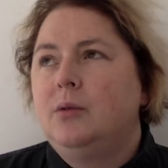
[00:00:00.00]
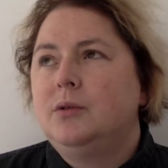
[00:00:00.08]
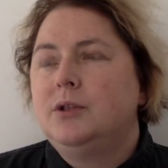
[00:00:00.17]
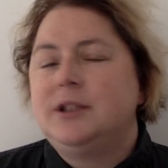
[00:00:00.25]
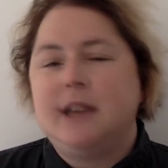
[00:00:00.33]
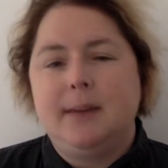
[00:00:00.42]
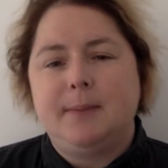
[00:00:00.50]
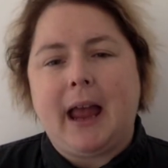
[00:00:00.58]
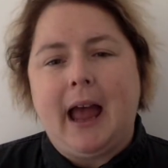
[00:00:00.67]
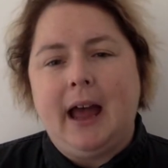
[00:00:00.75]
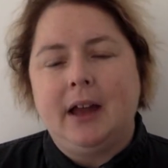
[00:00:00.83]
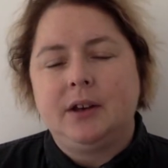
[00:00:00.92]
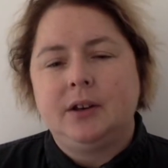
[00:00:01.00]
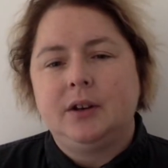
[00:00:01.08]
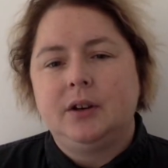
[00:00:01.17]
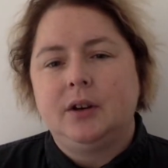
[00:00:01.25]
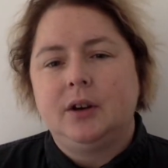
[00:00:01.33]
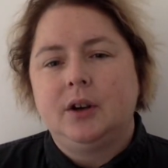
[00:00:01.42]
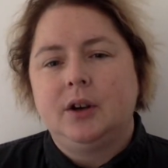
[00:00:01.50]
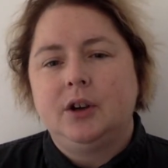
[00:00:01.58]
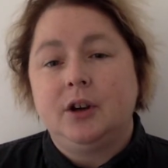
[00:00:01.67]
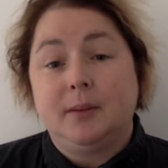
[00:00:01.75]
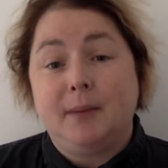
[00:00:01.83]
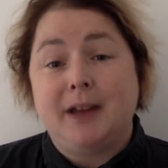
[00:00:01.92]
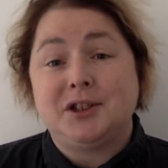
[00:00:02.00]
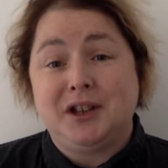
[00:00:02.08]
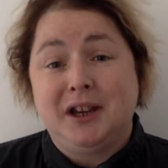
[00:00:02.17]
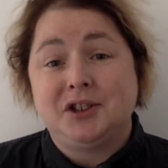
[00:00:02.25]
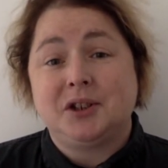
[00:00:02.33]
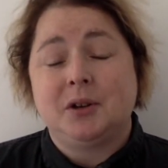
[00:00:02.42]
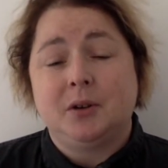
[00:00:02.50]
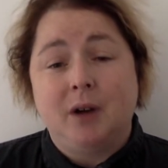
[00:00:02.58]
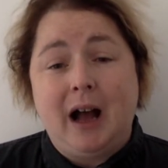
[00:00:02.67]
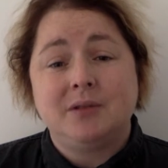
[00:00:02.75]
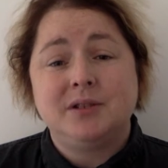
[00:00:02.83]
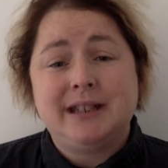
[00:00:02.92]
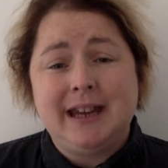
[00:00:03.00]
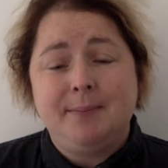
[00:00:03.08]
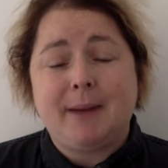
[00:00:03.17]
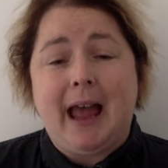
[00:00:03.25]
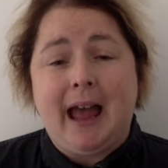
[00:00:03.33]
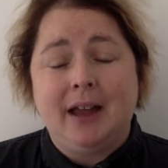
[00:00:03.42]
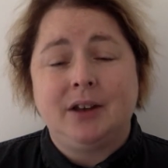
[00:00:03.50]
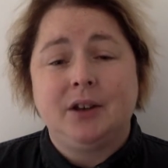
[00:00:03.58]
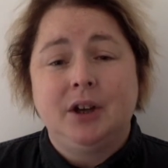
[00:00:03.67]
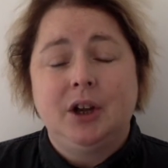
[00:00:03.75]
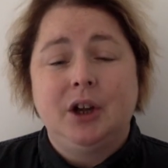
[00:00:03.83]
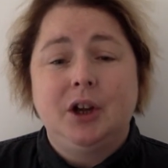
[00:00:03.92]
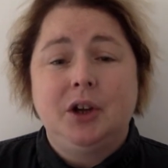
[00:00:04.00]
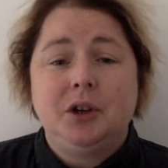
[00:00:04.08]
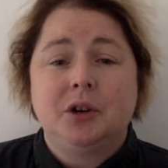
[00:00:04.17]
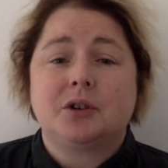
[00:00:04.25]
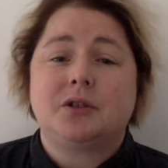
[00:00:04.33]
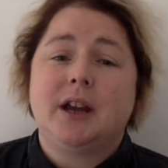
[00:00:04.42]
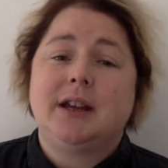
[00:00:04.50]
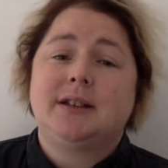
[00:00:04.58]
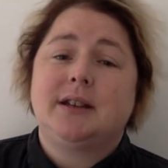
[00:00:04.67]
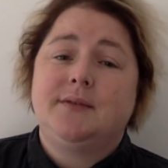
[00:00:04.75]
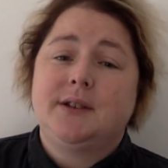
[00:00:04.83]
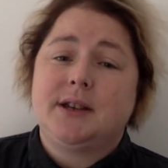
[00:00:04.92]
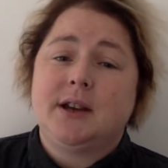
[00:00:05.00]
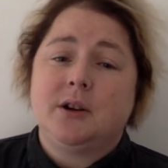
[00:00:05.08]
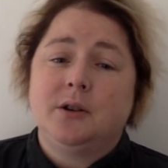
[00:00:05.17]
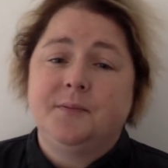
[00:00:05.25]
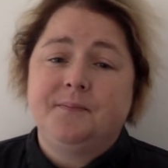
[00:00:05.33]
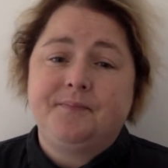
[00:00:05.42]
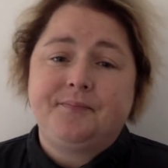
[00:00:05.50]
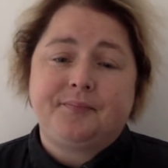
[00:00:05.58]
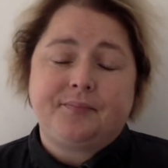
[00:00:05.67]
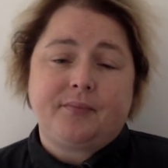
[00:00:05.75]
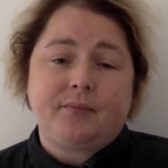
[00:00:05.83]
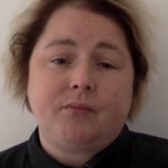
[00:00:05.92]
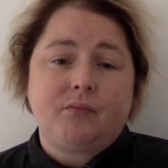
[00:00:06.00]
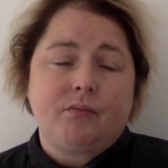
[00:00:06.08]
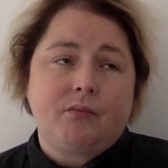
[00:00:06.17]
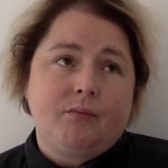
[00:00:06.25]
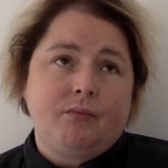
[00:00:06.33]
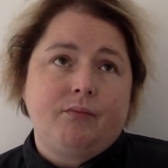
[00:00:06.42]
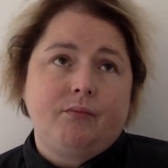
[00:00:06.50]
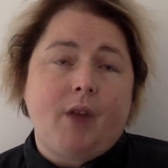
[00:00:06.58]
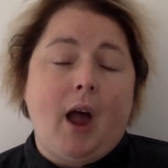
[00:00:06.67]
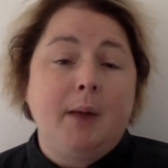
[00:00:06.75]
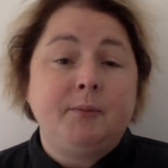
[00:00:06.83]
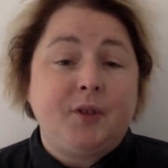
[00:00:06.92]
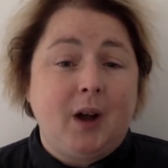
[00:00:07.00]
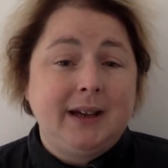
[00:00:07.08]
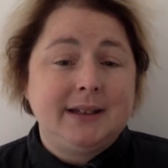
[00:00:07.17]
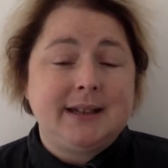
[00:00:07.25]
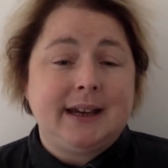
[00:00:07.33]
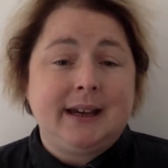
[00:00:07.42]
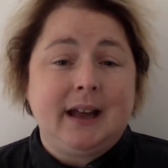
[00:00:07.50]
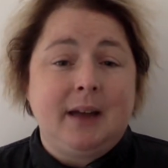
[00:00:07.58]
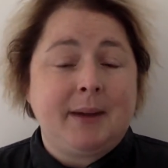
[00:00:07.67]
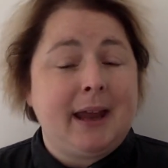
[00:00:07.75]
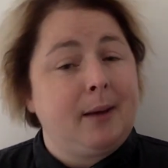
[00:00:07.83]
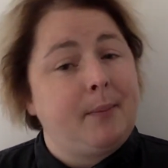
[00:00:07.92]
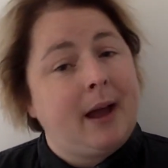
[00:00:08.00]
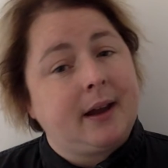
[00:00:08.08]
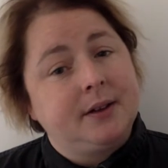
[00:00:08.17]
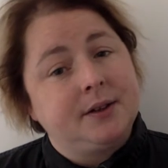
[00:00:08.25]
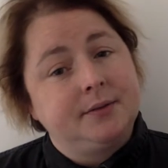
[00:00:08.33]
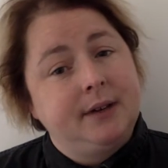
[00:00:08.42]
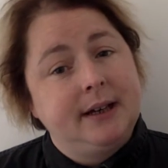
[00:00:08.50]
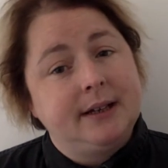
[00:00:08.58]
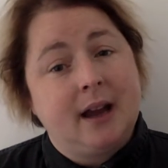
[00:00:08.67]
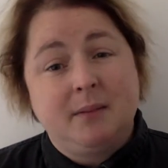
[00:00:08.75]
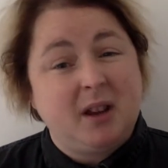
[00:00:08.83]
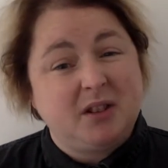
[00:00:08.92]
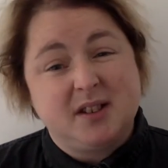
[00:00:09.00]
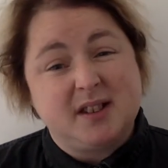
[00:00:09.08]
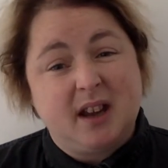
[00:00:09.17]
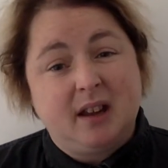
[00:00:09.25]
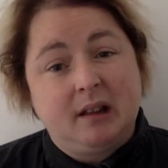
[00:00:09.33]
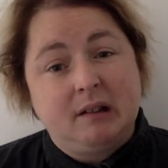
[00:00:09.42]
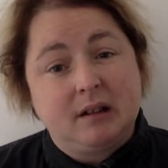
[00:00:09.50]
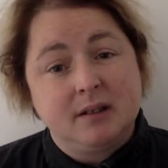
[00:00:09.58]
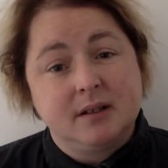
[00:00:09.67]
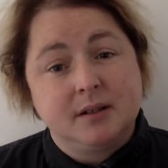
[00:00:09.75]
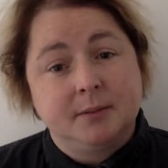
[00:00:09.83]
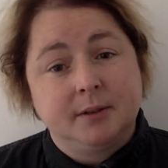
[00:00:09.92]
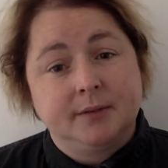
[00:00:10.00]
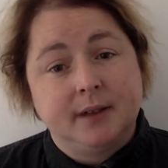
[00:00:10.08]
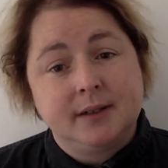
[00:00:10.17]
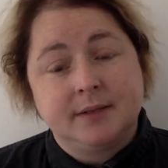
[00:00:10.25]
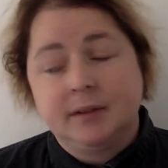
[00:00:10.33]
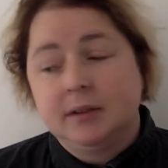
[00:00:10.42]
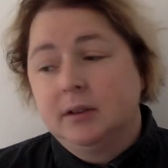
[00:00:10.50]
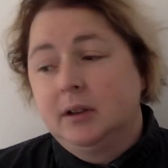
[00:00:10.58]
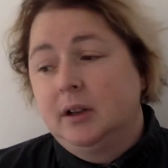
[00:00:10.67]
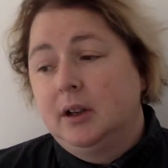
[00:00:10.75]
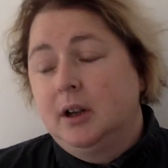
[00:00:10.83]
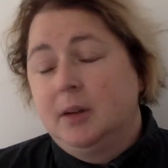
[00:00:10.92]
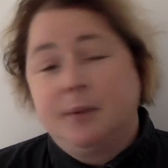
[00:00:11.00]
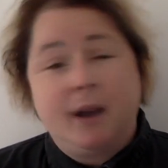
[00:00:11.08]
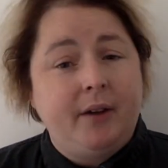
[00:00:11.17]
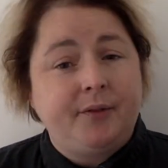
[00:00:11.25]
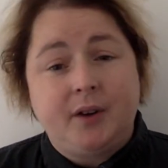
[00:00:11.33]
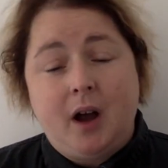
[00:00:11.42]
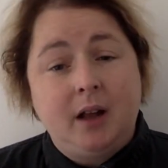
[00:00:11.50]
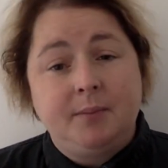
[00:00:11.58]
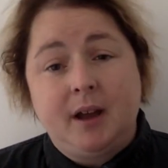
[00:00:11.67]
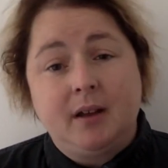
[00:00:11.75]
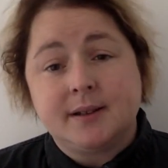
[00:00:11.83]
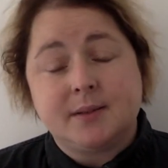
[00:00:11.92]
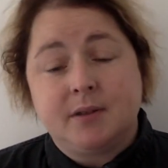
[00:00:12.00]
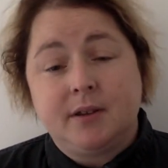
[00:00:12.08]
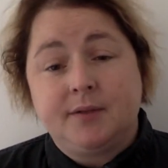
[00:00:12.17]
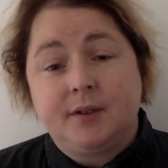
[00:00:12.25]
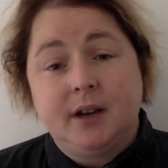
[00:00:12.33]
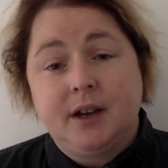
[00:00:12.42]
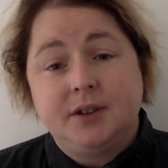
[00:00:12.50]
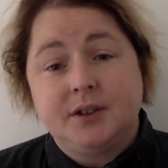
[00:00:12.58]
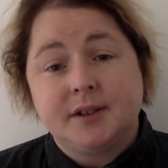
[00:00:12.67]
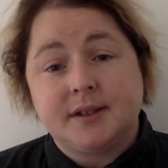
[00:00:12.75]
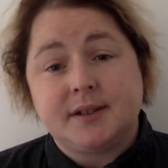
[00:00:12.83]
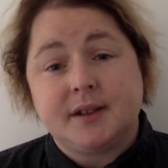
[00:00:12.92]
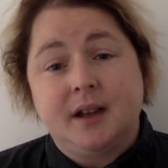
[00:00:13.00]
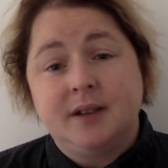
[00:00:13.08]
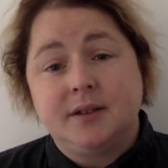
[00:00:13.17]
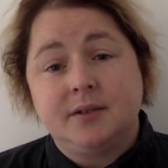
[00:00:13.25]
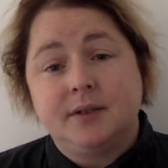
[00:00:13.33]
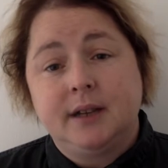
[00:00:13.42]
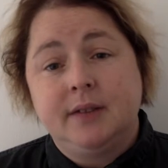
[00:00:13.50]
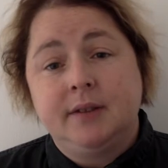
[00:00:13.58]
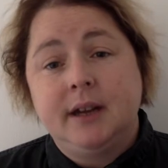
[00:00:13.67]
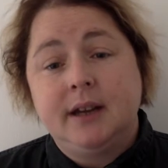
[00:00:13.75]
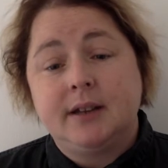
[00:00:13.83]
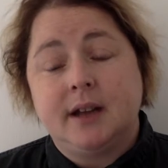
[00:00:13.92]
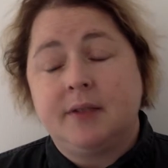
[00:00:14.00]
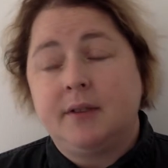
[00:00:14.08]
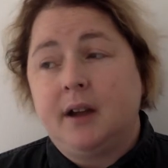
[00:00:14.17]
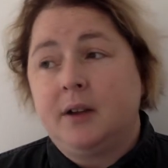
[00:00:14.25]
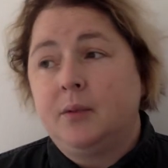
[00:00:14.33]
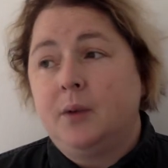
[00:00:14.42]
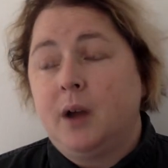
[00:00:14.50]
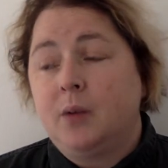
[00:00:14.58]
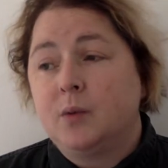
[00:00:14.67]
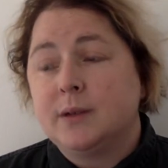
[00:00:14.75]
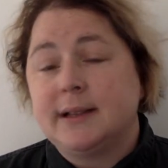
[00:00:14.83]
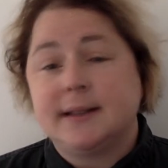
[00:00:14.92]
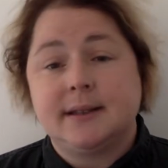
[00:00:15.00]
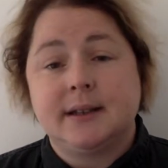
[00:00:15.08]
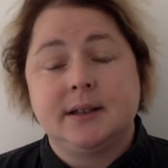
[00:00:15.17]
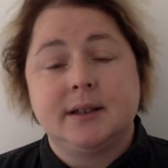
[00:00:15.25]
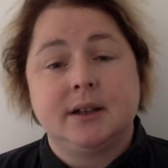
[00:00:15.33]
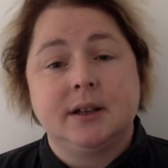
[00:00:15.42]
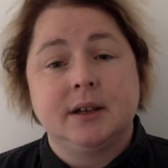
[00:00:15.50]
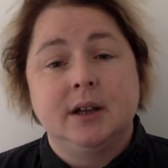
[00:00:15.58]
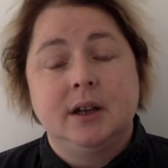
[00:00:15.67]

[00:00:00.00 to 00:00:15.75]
deep can your imagination go, how deep can your creativity go. I'm finding I'm getting back into reading. I'm not just saying that because it's a book festival. But I'll be honest with you, for ages, I didn't really read. I was listening to